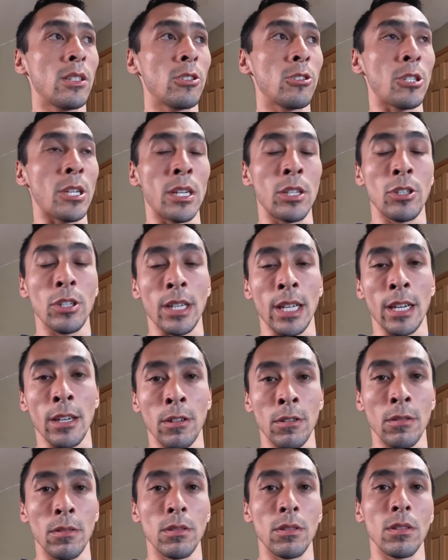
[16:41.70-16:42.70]
change it
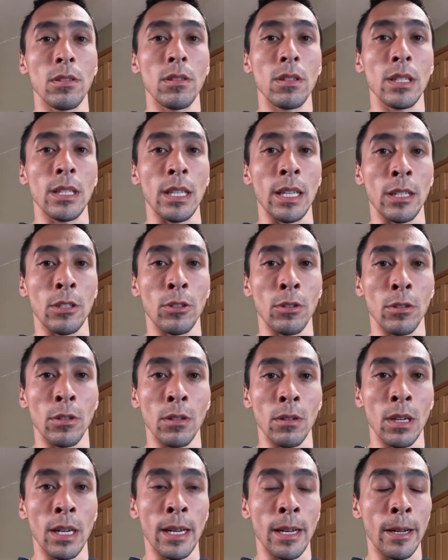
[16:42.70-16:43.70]
out and do
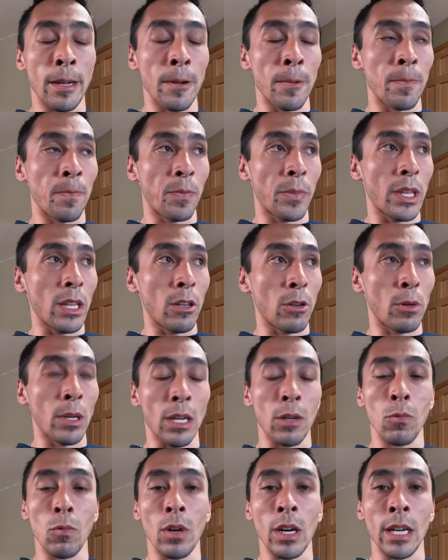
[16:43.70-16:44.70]
a
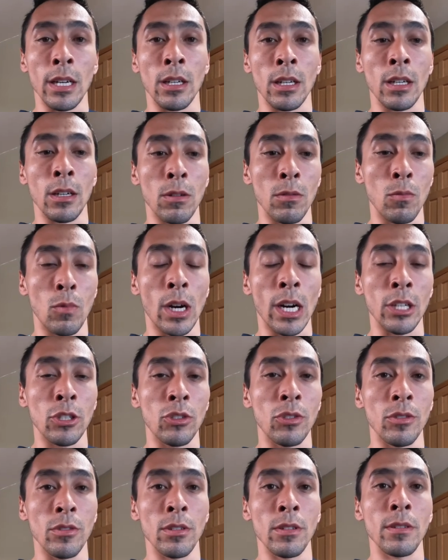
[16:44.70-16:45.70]
quick water
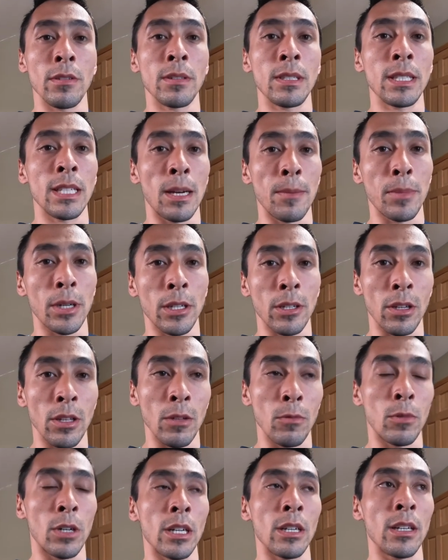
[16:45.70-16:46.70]
wash through, dump out all
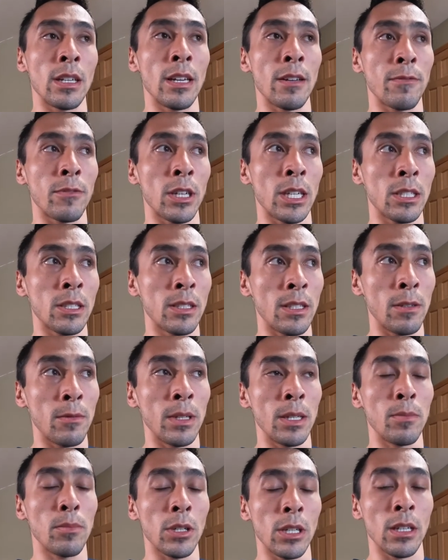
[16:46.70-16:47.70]
the water, get fresh
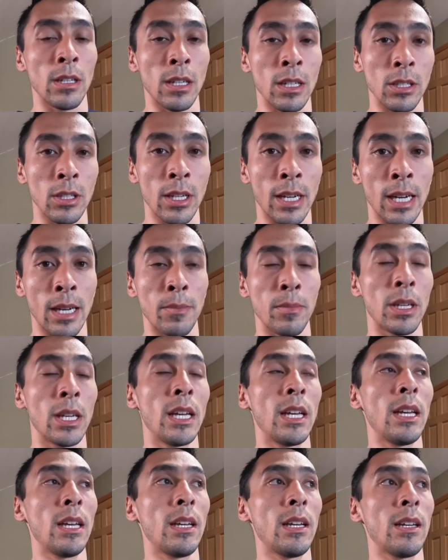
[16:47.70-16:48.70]
seaweed, put it on top.
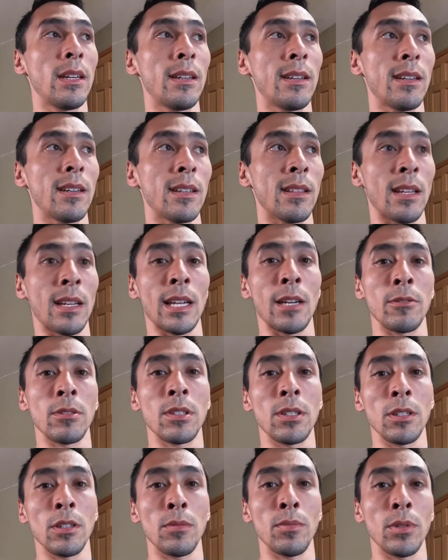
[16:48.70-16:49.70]
Then I
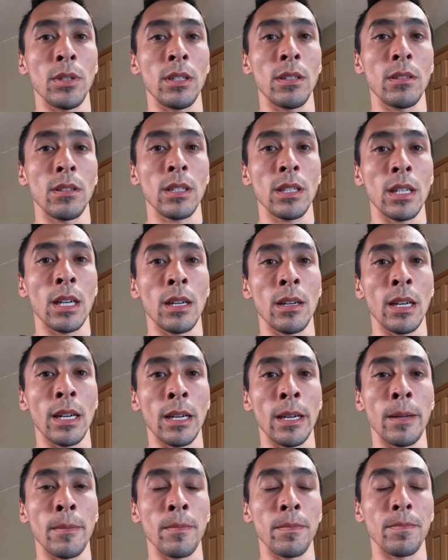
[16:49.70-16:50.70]
would still put
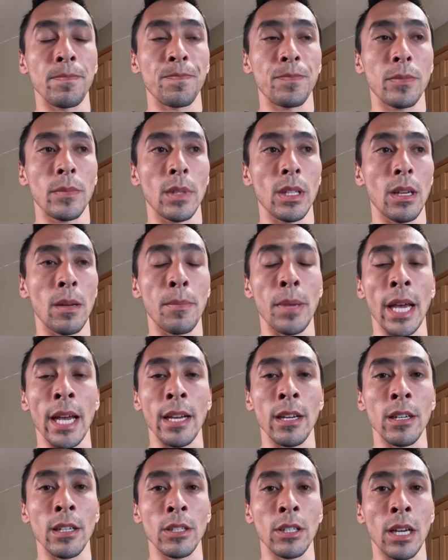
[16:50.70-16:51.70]
a
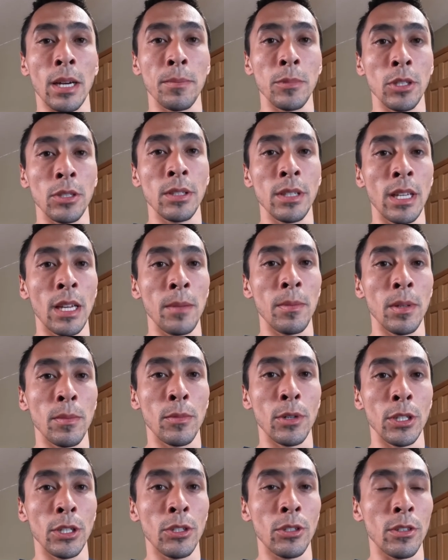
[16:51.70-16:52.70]
bag on top just to keep the
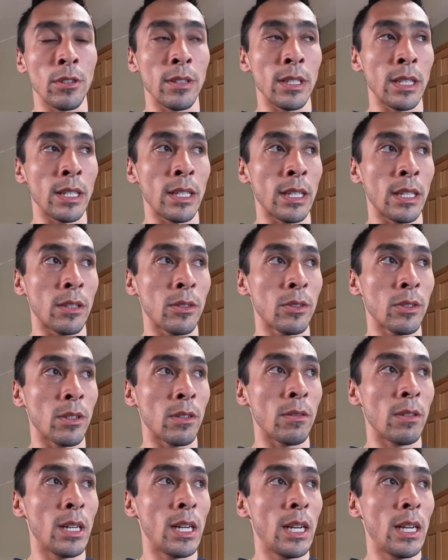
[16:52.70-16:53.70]
moisture in there.
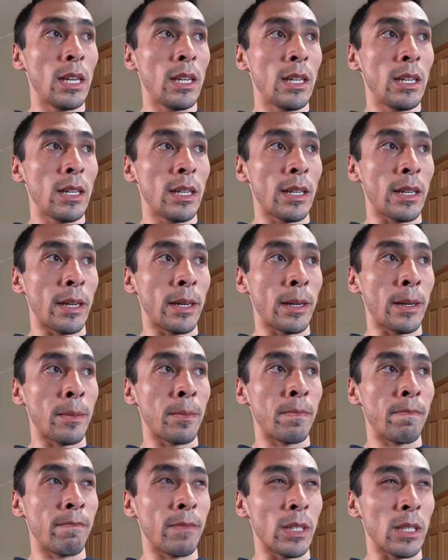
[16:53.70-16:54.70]
So
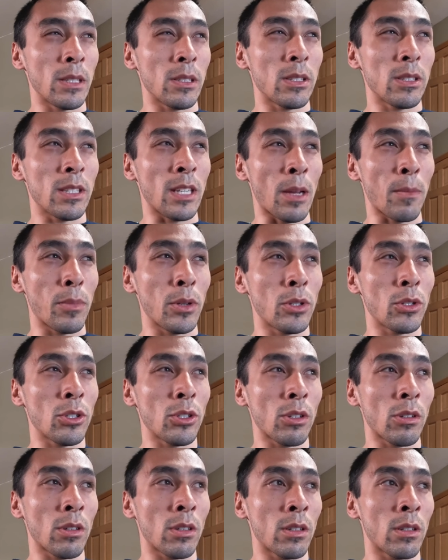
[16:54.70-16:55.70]

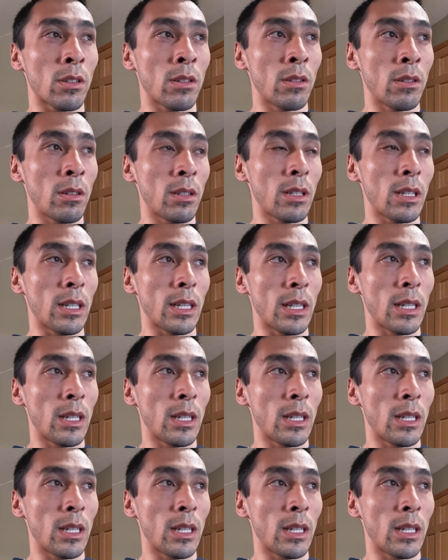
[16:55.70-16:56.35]
temperature,